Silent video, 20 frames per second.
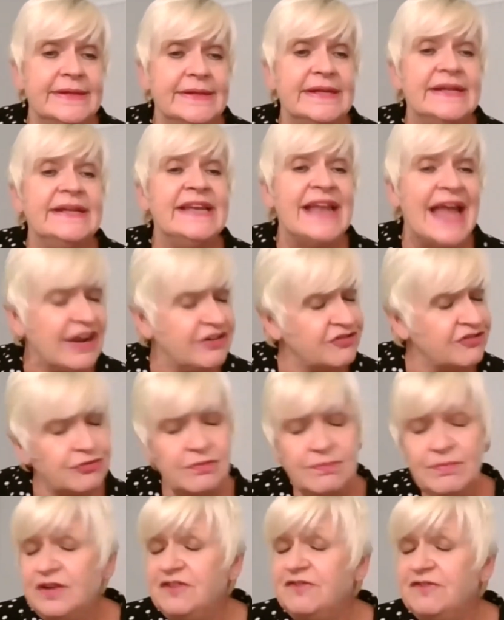natural
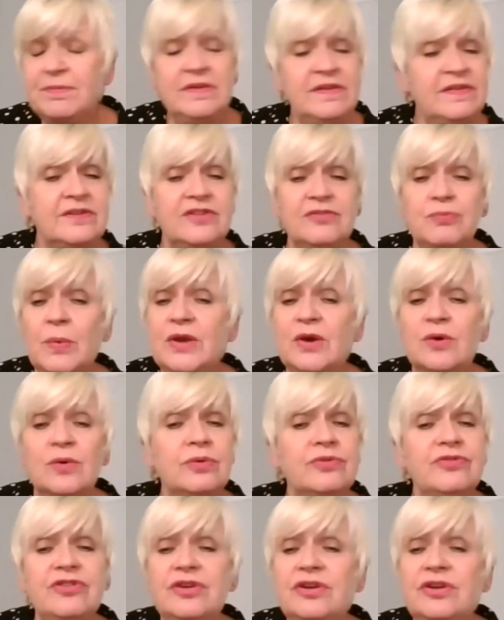movements that we
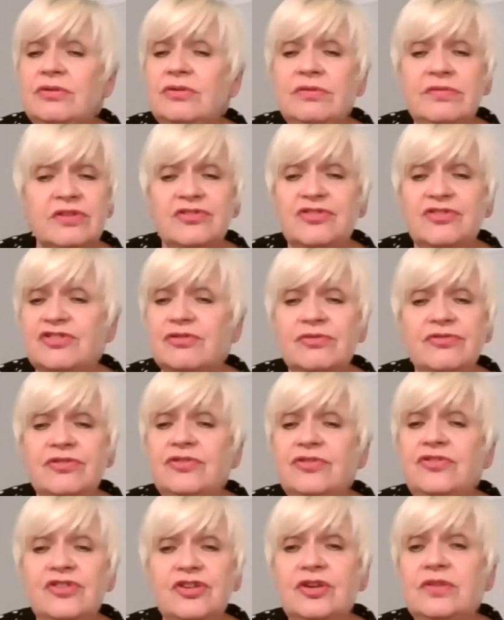all do, that
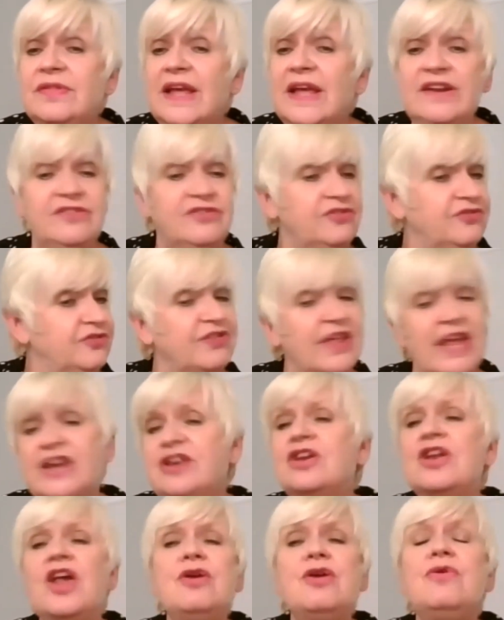children do, they
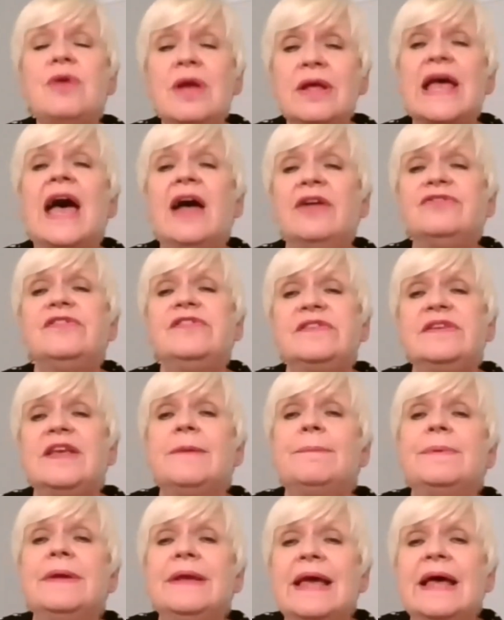know how to
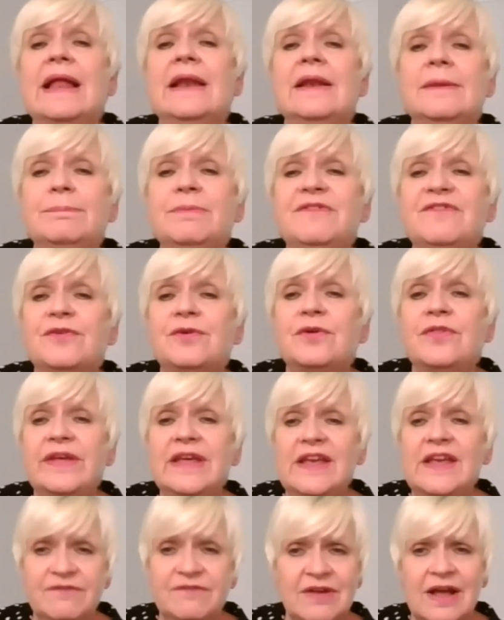skip and gallop before
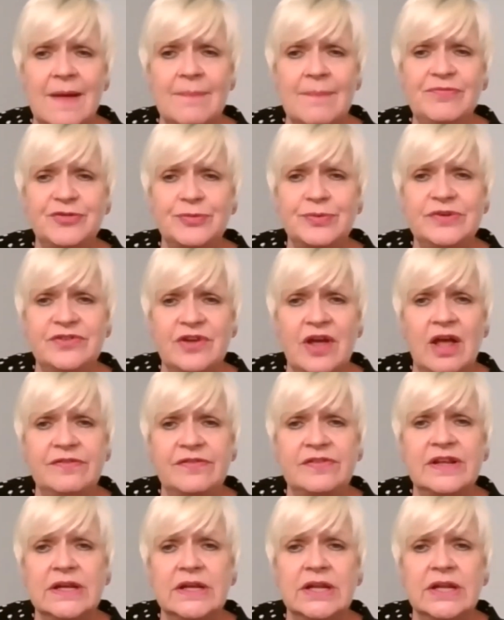they even come to a
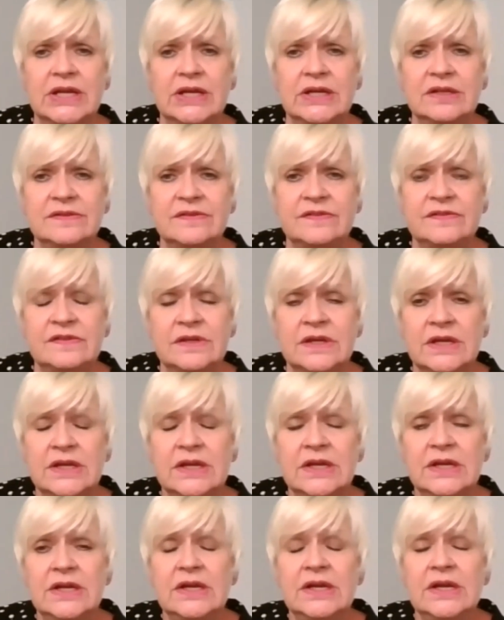dancing class.
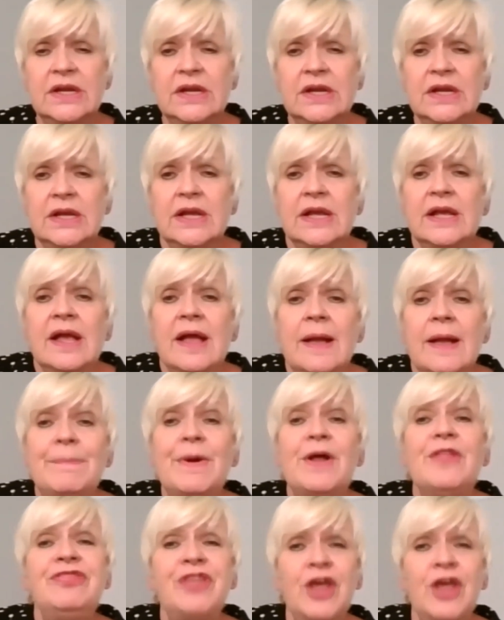
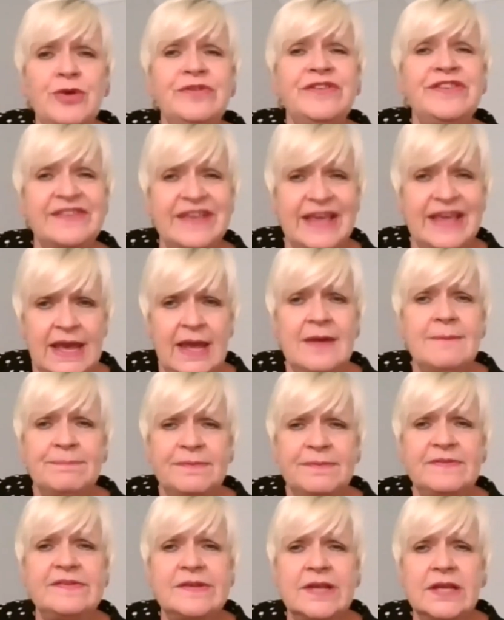But those
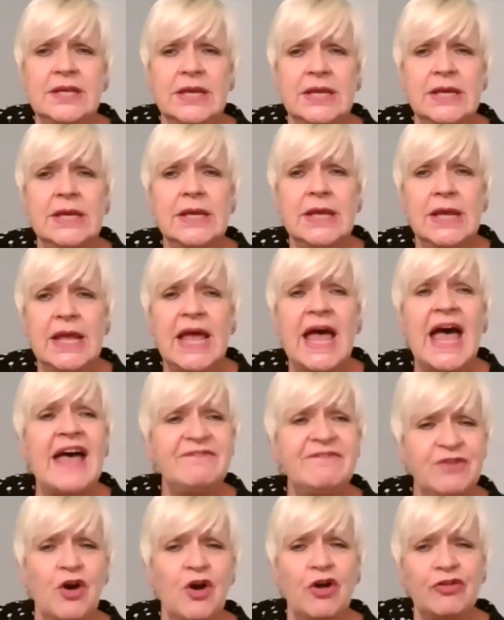skips
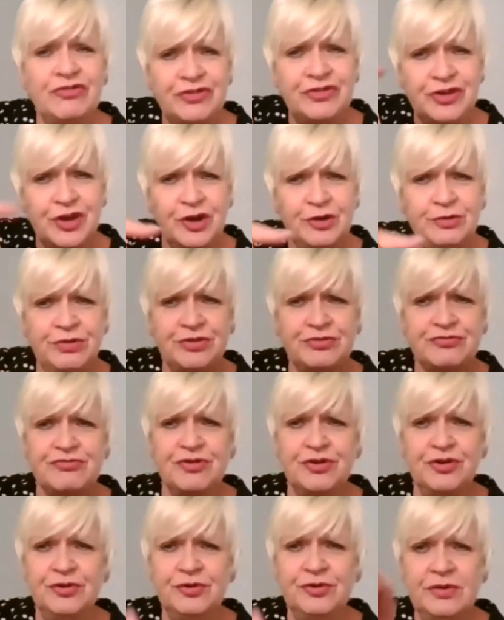have got to go
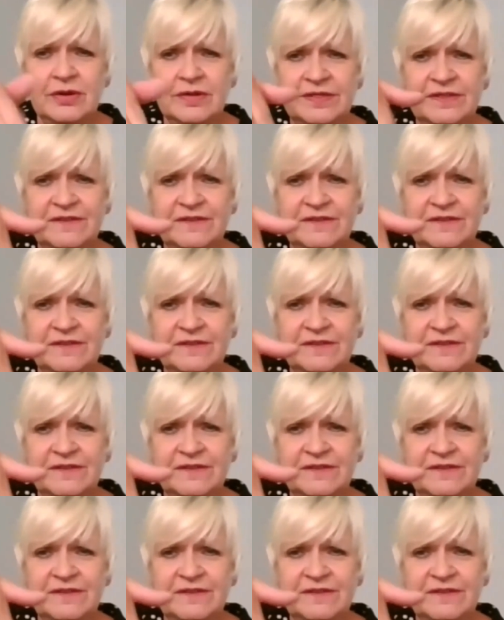through the